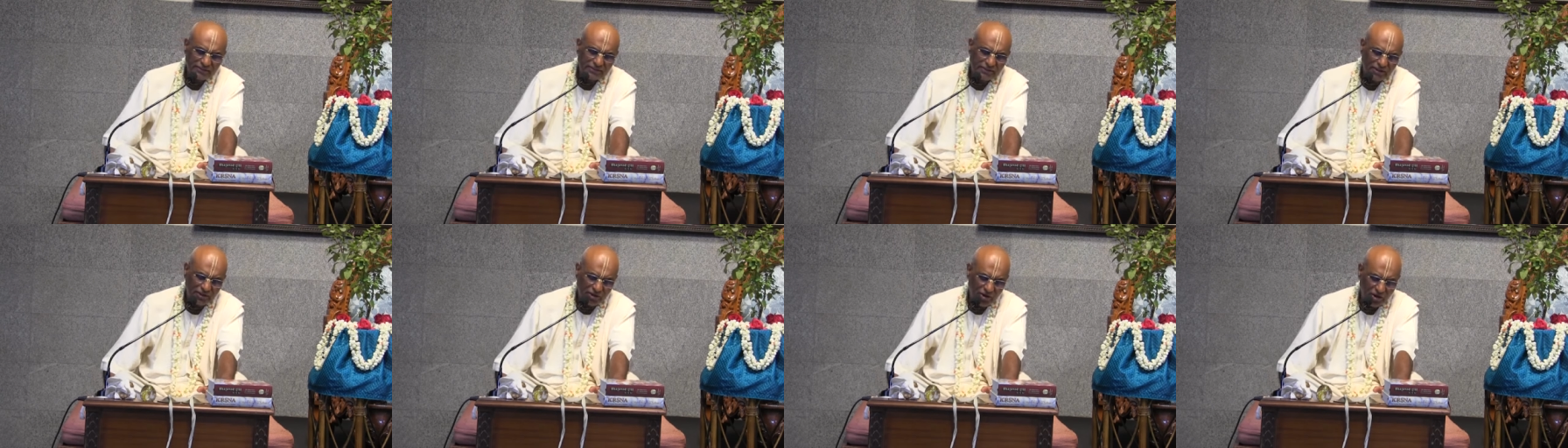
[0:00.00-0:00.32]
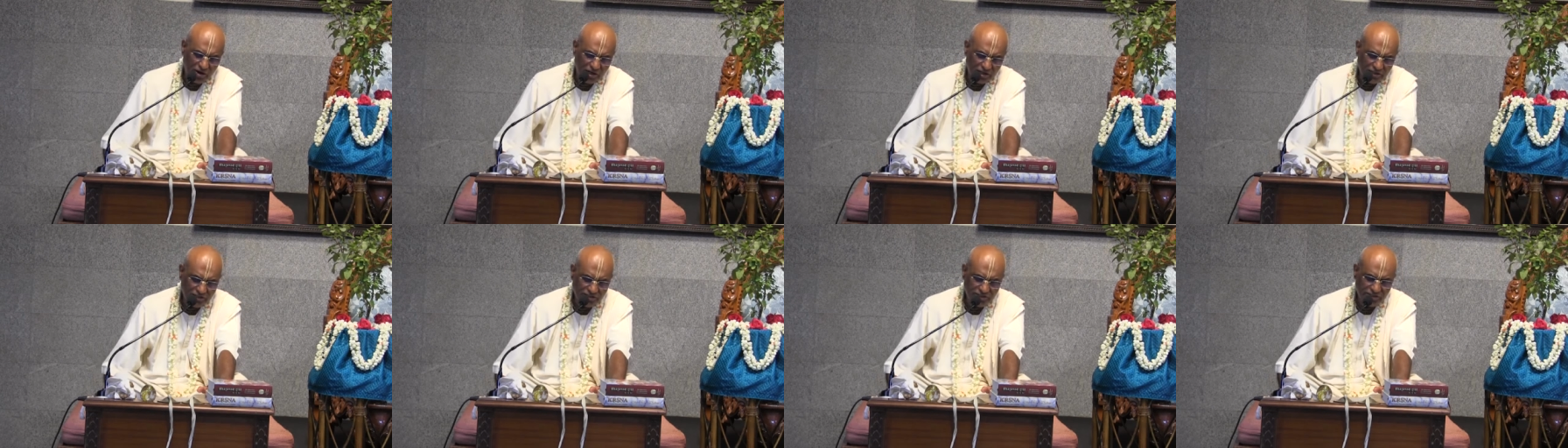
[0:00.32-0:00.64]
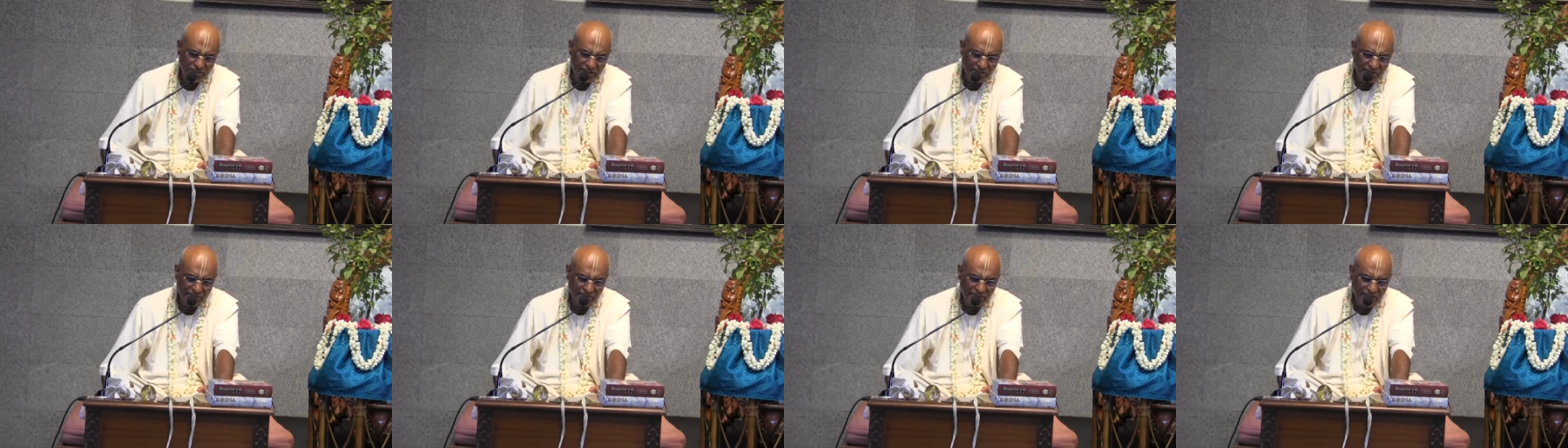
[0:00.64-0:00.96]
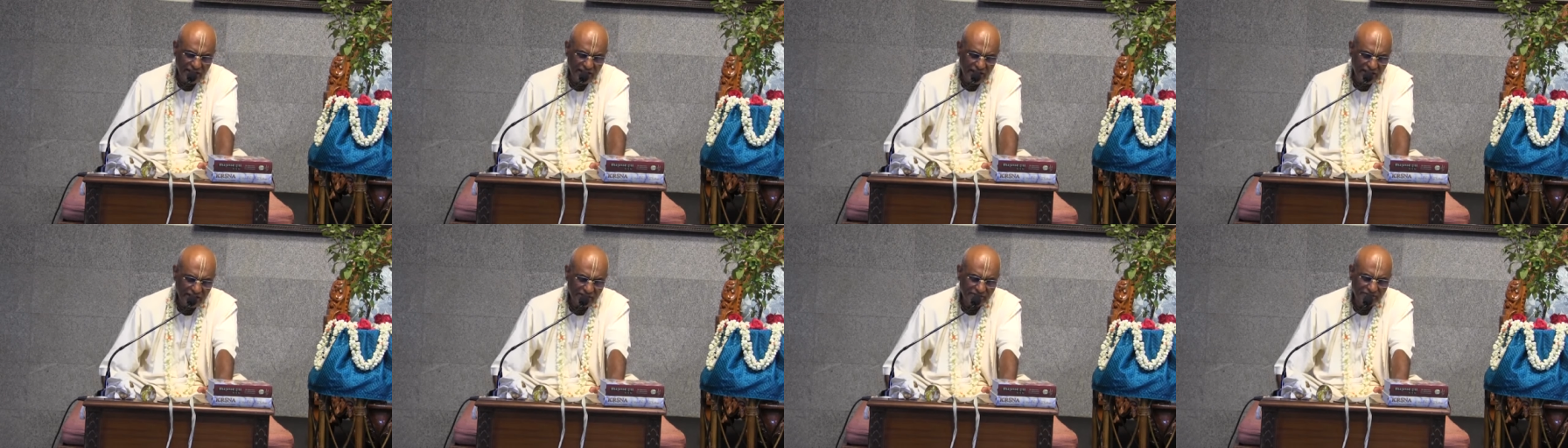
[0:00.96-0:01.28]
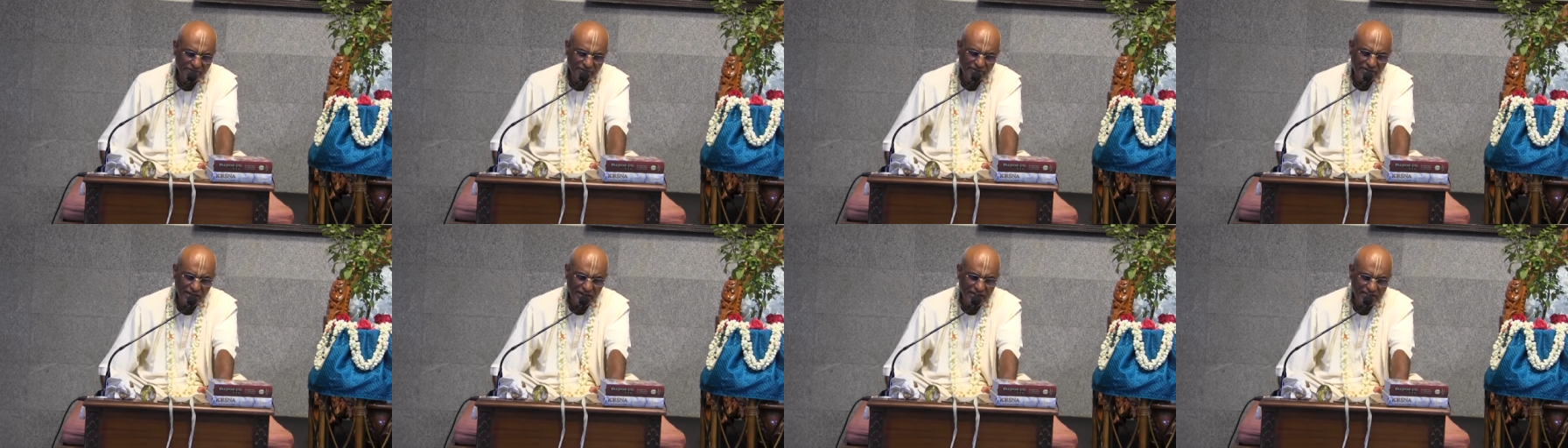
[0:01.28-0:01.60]
the knowledge that we have,
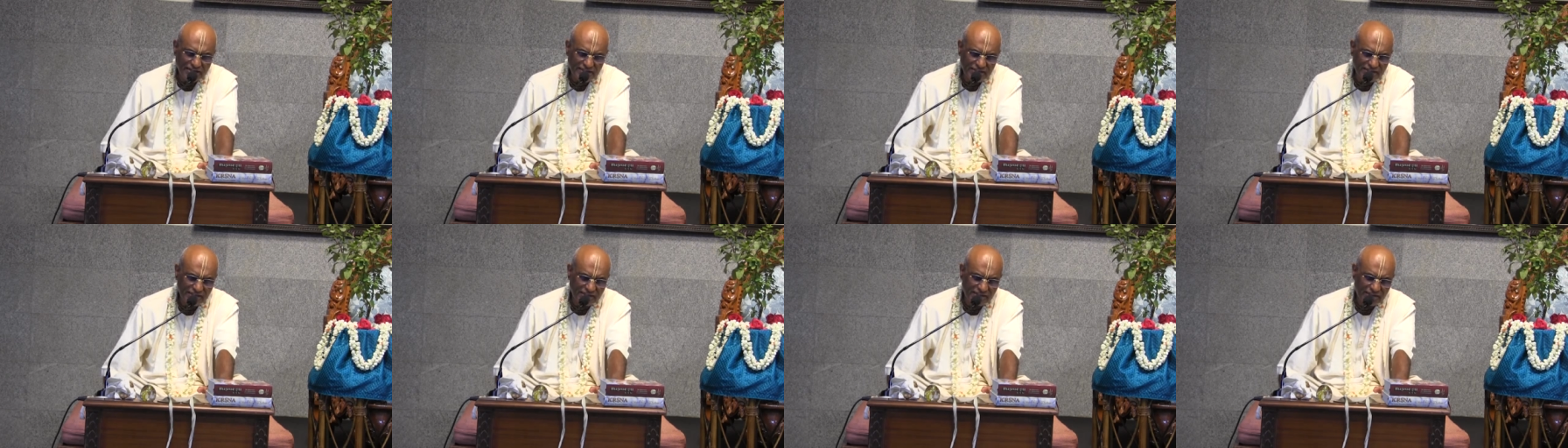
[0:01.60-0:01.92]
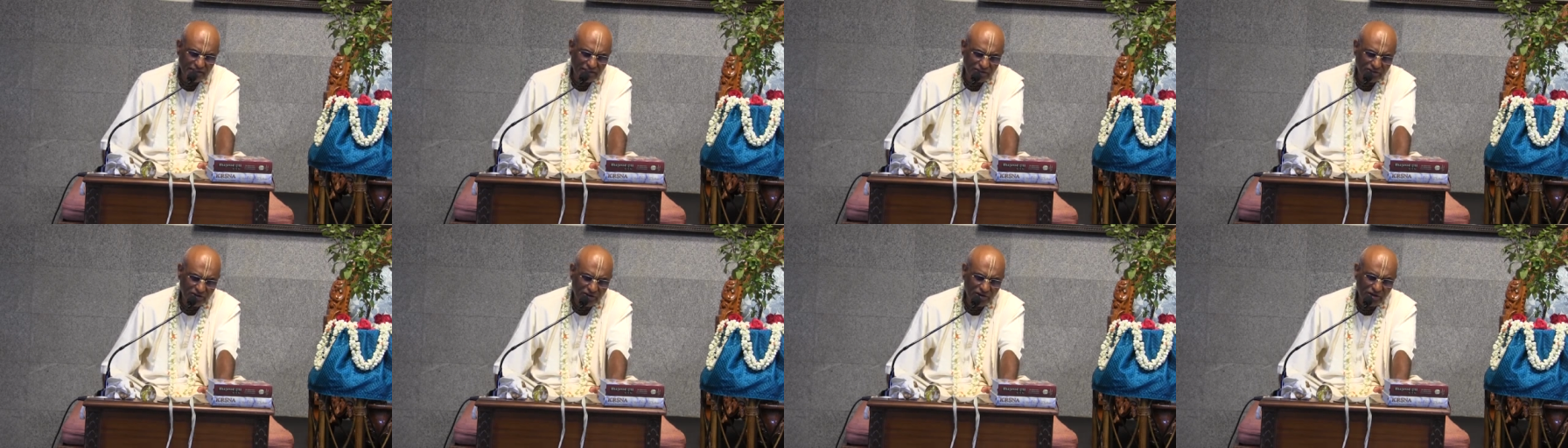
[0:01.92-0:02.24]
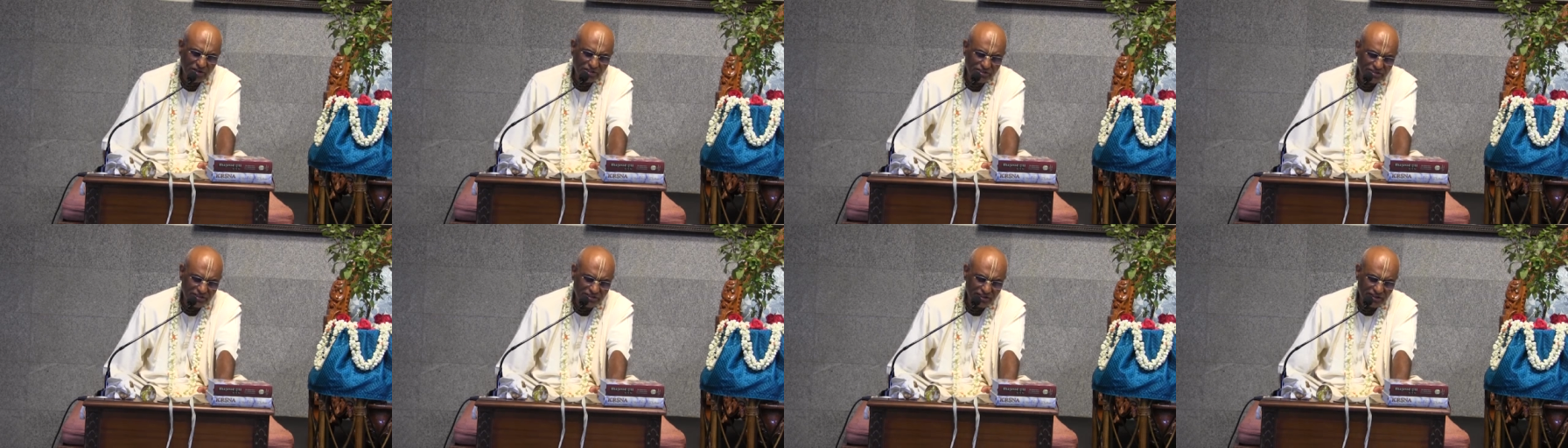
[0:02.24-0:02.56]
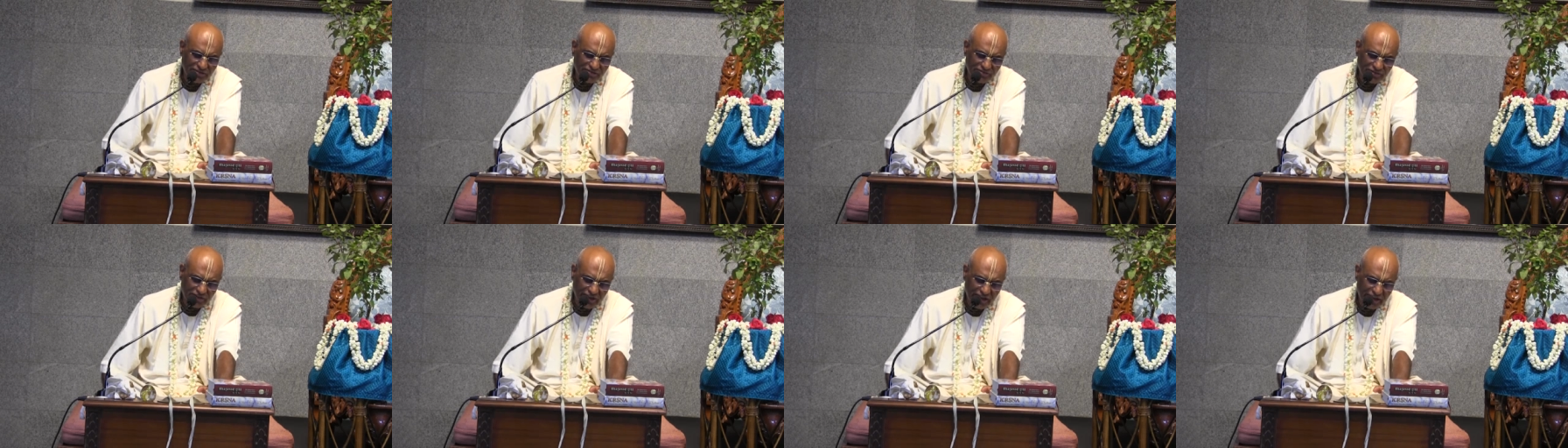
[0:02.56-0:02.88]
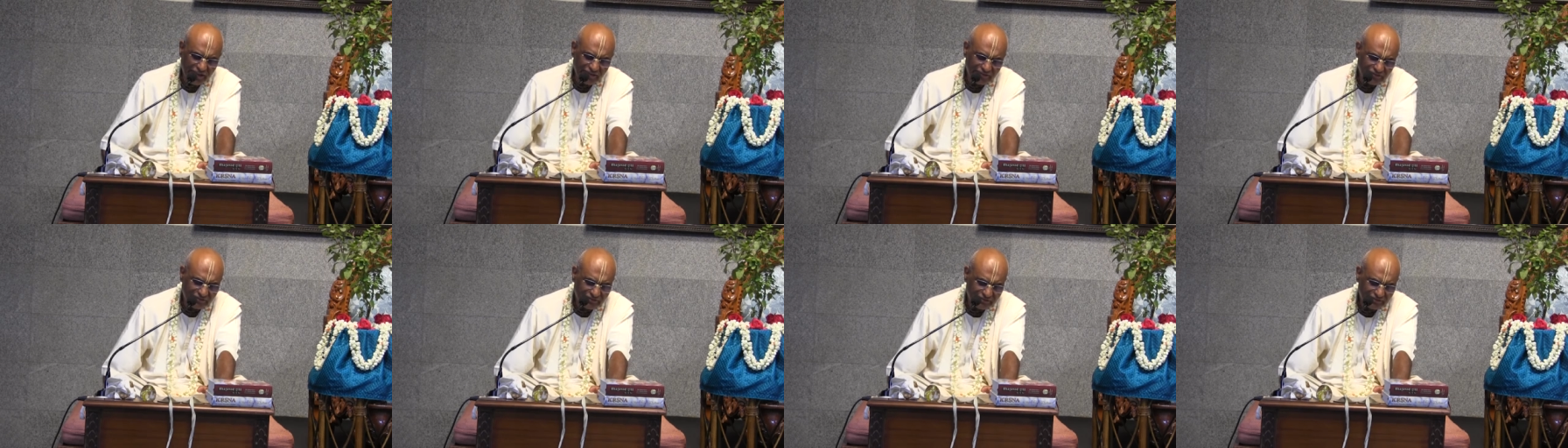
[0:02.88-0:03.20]
transcendental knowledge that we
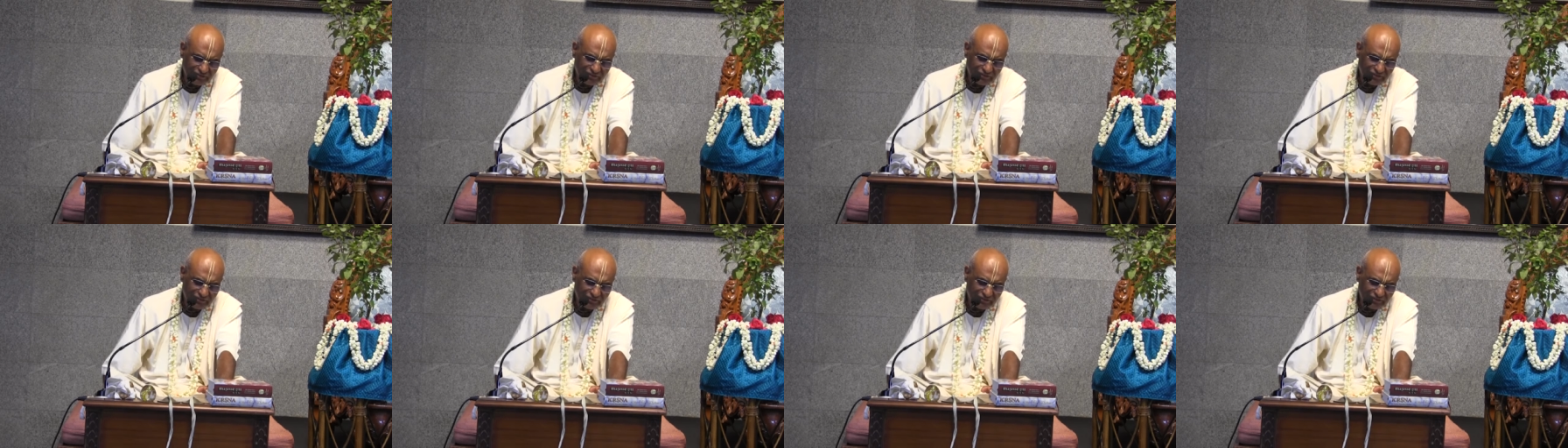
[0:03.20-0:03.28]
have.